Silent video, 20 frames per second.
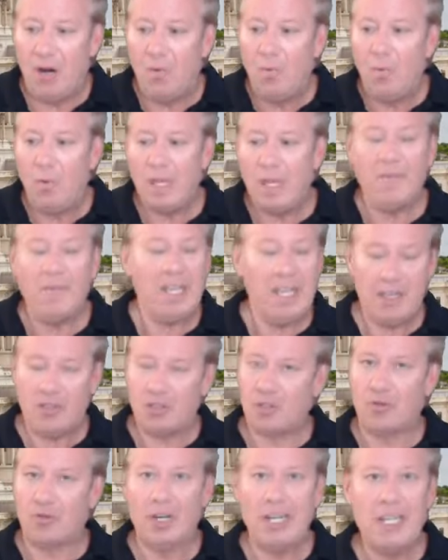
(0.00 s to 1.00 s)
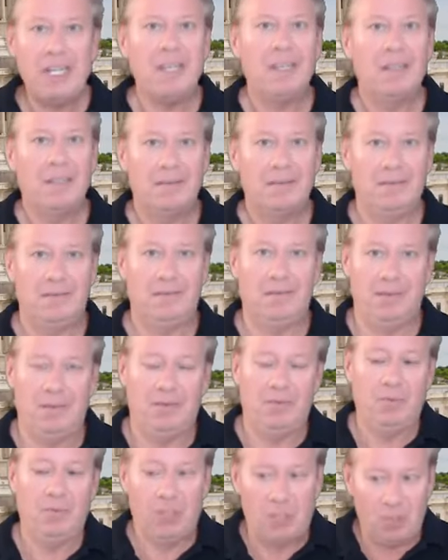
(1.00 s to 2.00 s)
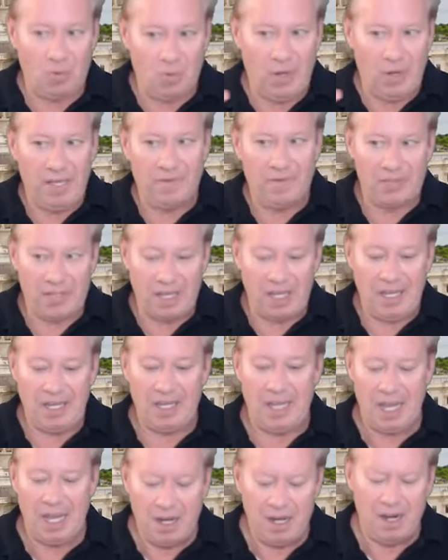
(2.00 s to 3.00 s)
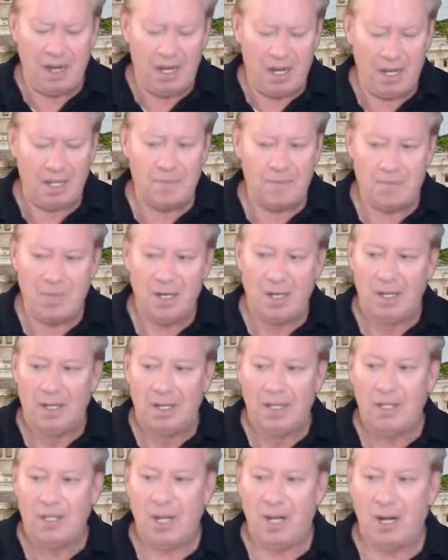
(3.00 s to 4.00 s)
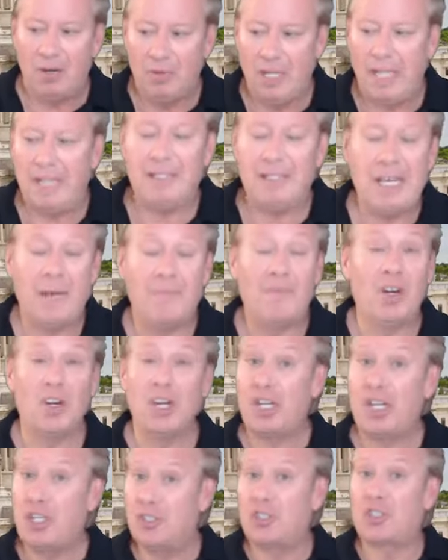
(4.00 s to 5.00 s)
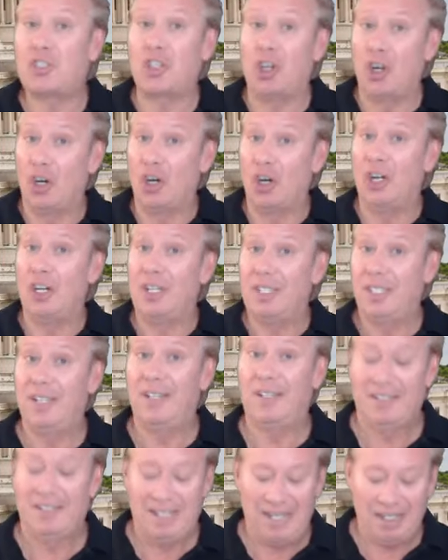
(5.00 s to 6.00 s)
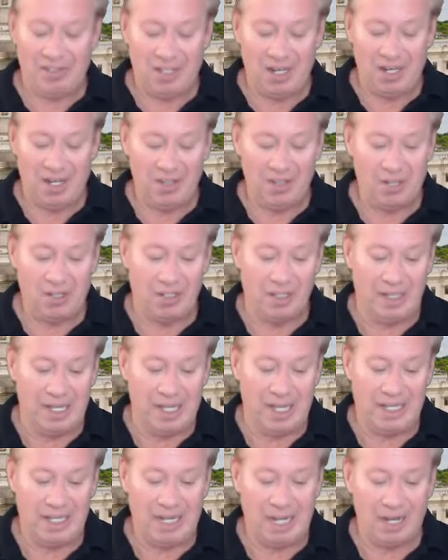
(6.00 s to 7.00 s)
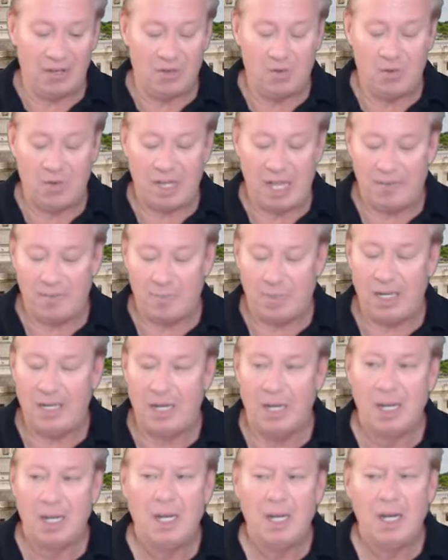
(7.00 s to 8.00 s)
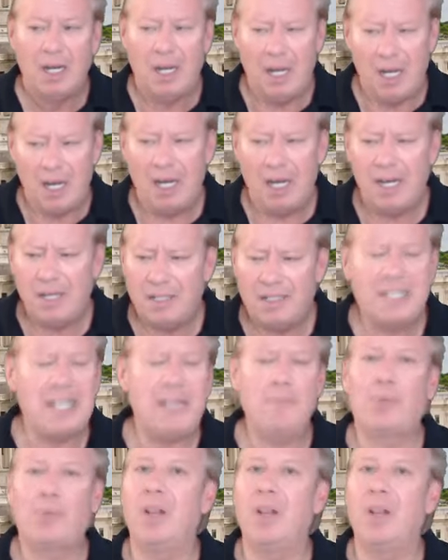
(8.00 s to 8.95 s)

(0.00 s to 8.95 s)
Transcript: we have a history, which is a way of saying, and, lately I'm very concerned. That's another good line. I don't know who gave, but D+.